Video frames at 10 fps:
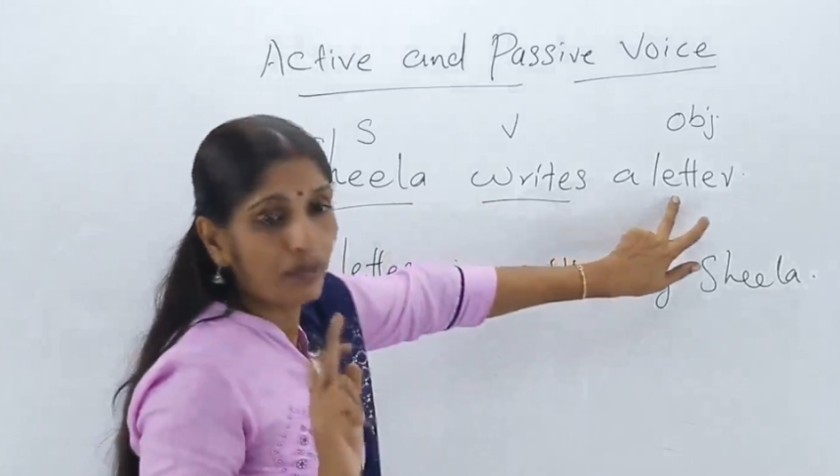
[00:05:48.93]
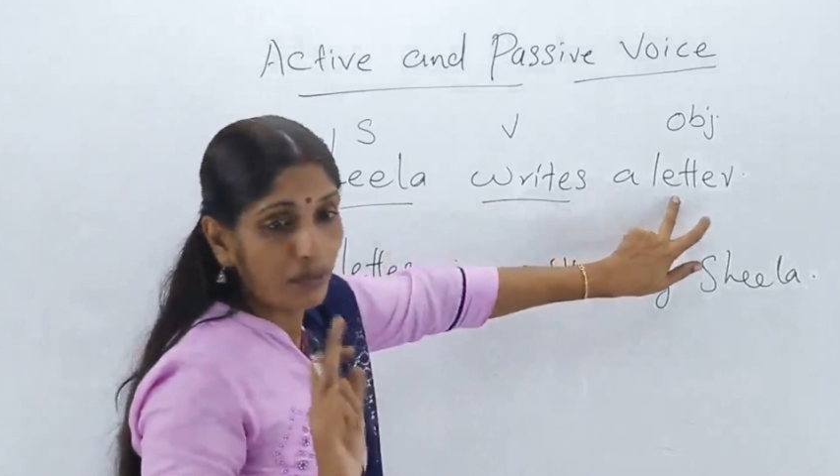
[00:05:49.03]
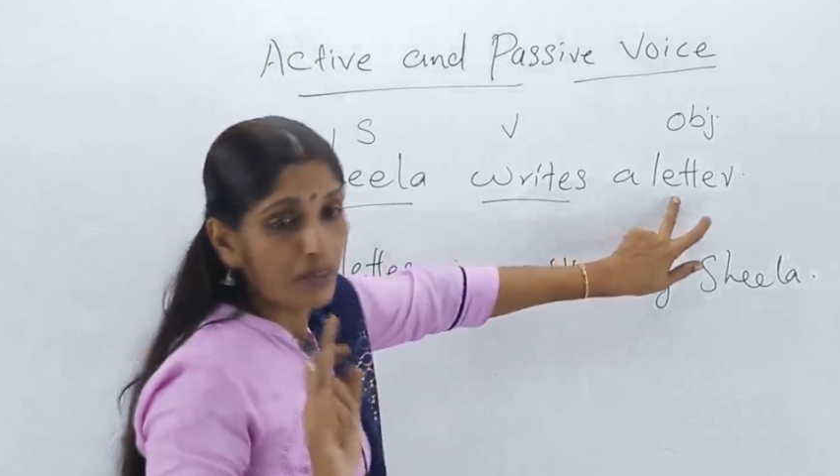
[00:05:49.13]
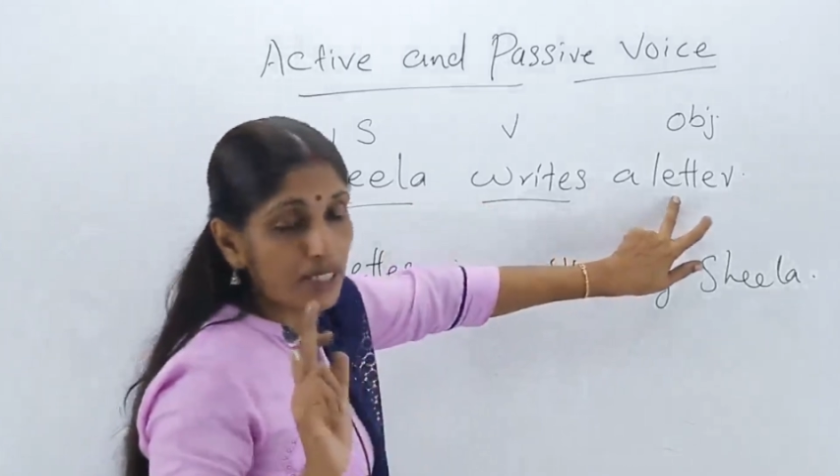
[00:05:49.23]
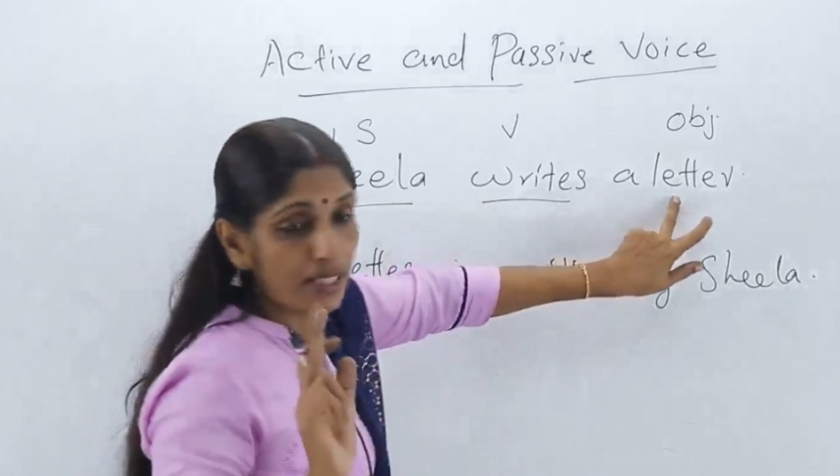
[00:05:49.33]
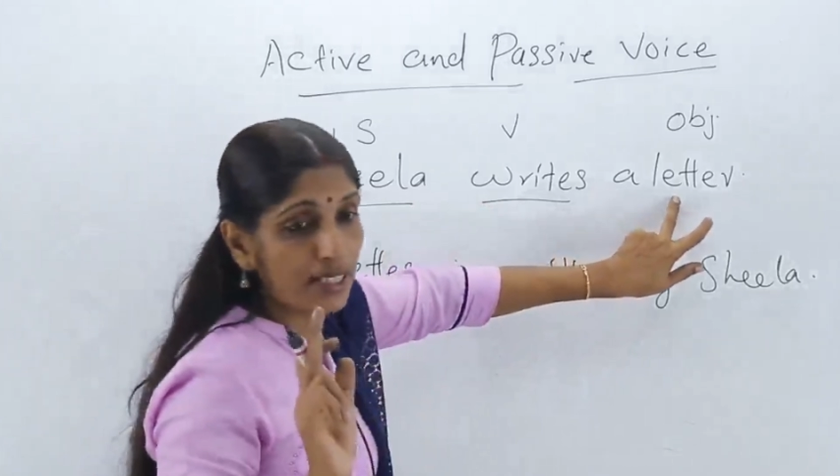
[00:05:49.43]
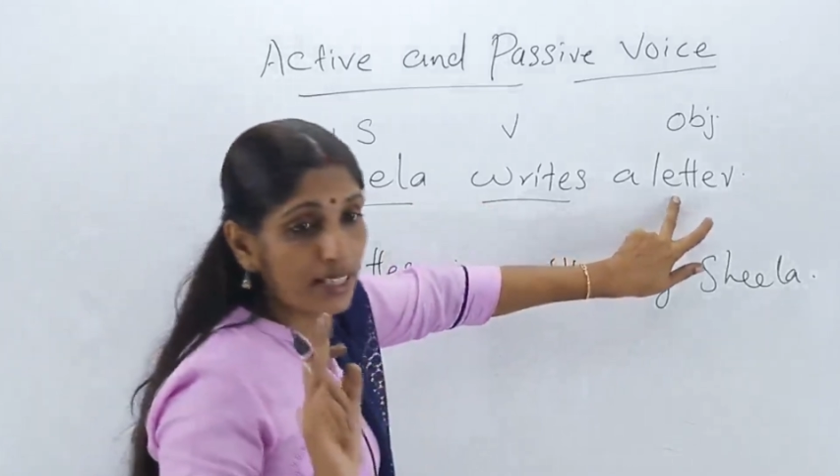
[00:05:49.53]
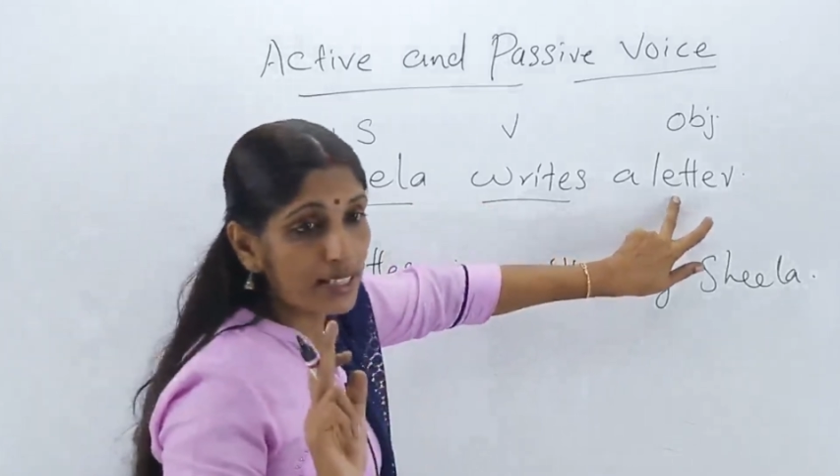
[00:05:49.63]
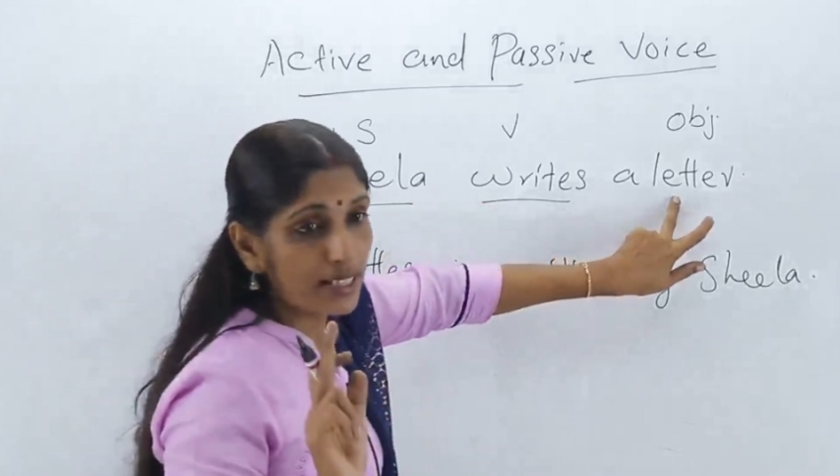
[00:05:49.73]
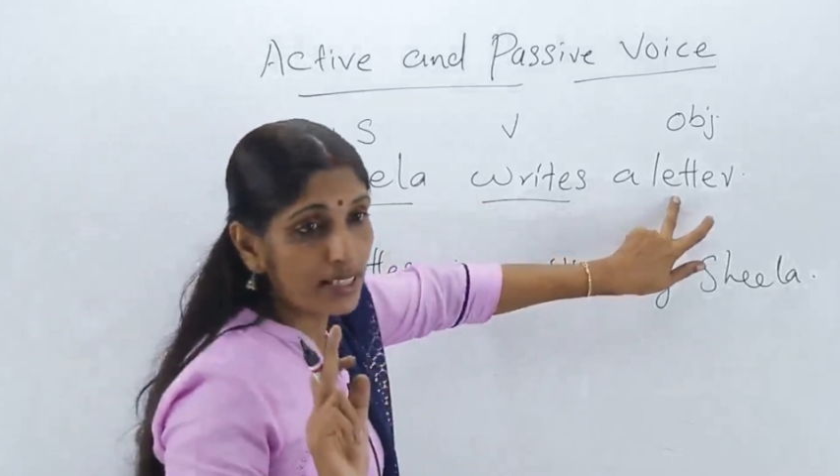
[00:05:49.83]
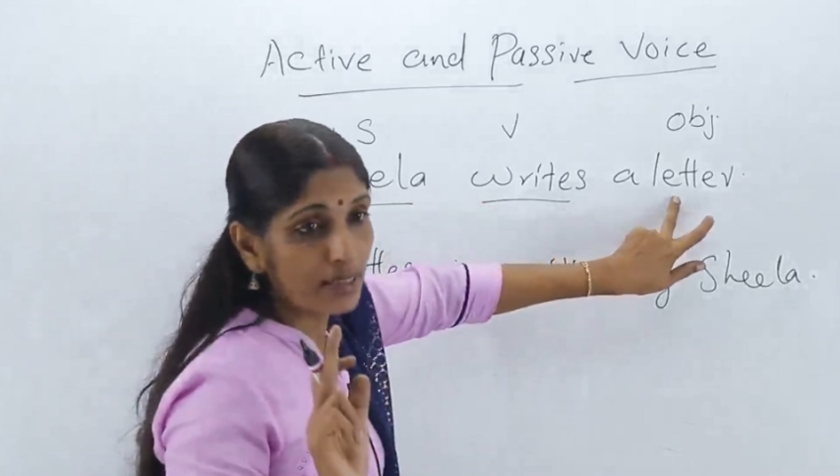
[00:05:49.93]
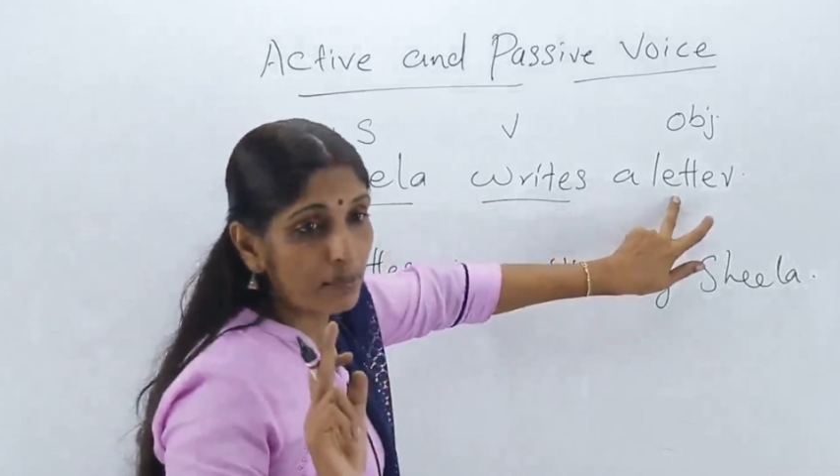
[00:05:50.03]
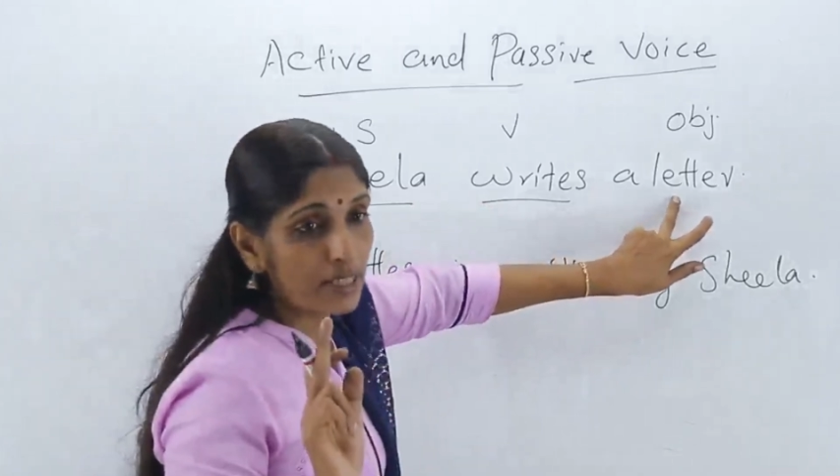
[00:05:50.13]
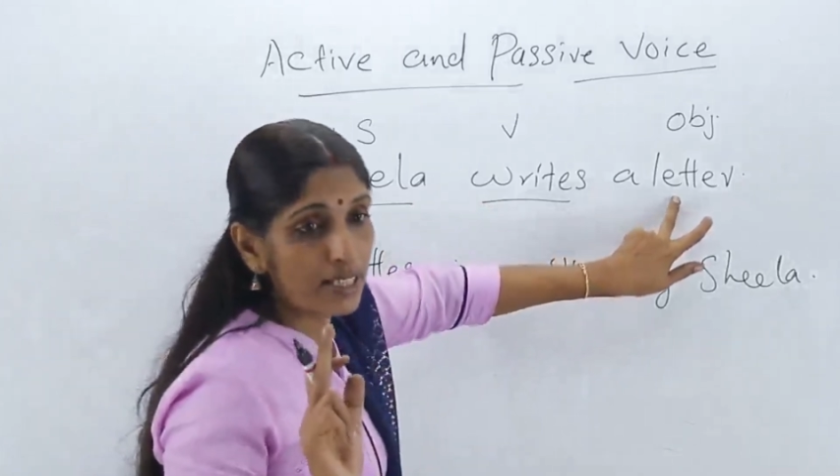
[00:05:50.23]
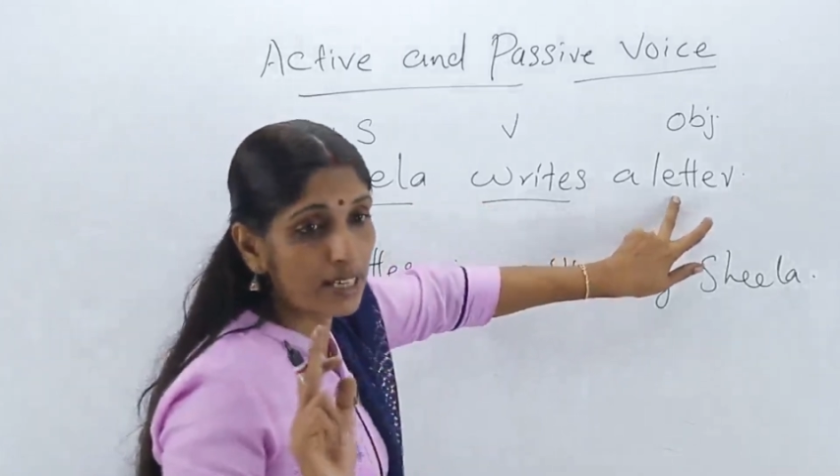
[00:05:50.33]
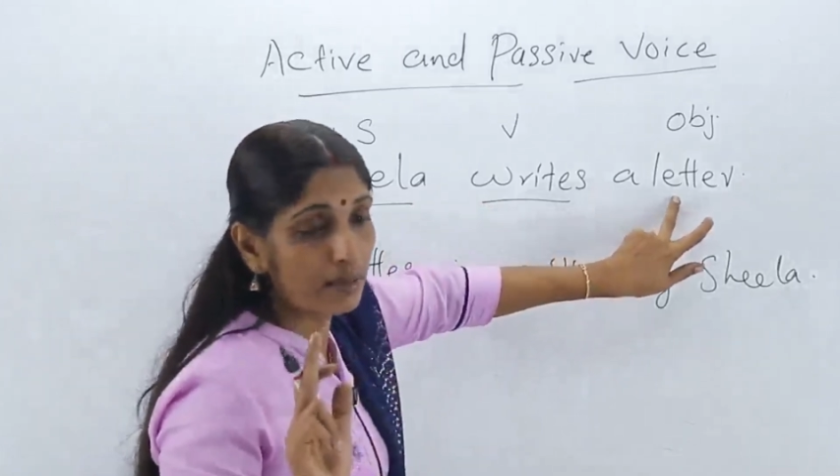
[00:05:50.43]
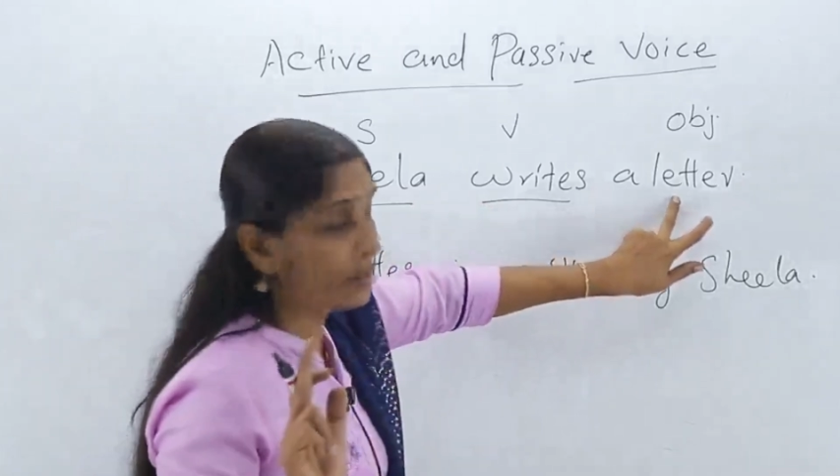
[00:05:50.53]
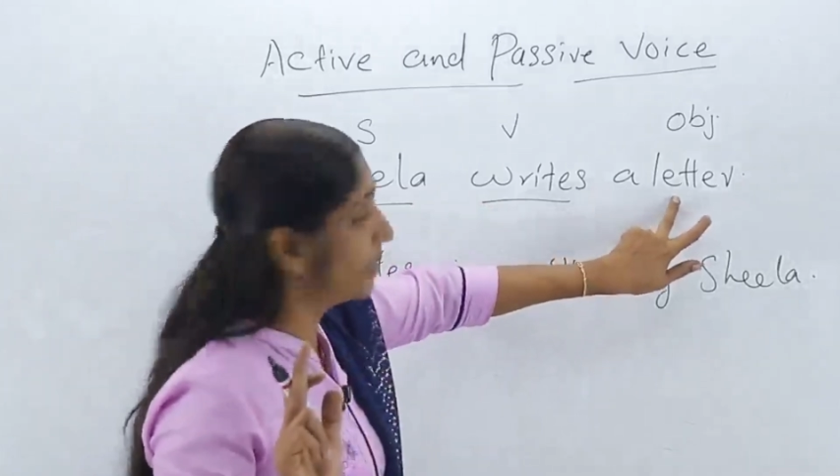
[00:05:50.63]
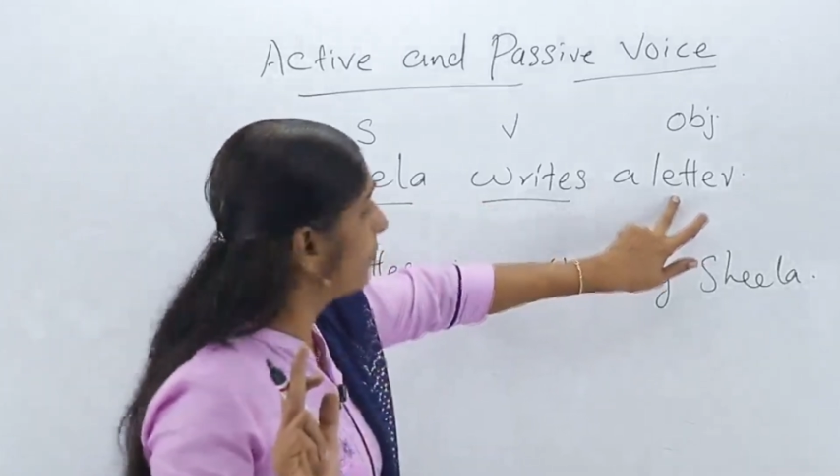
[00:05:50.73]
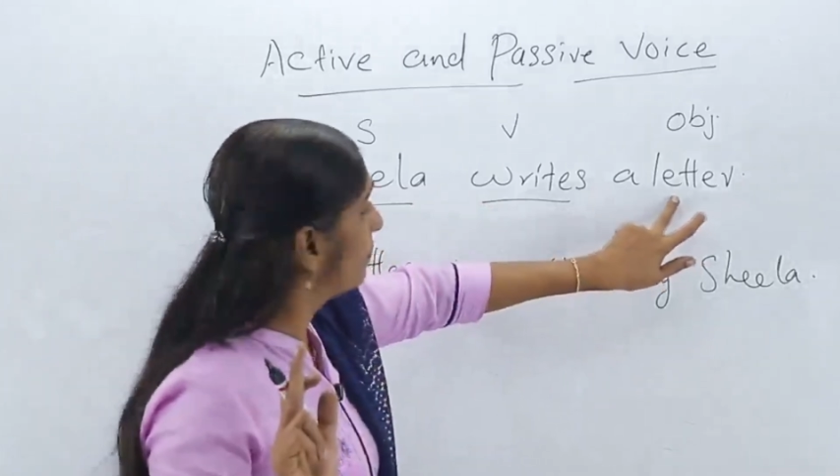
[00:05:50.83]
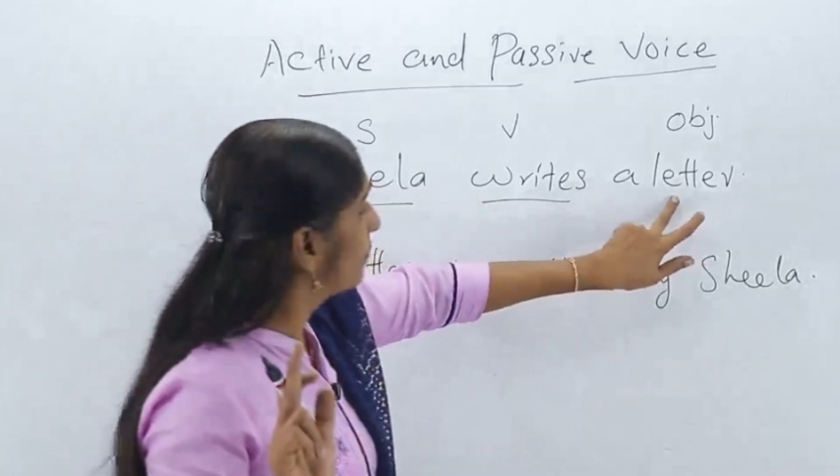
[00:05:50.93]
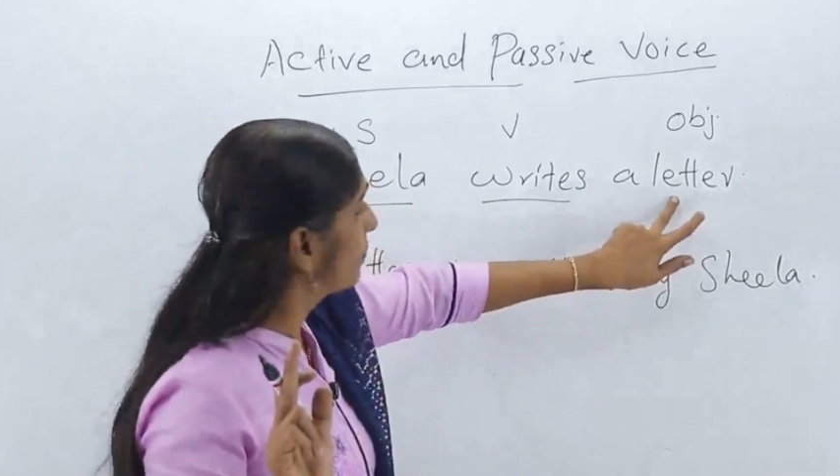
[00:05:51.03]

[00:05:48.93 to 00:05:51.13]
first change, please tell me.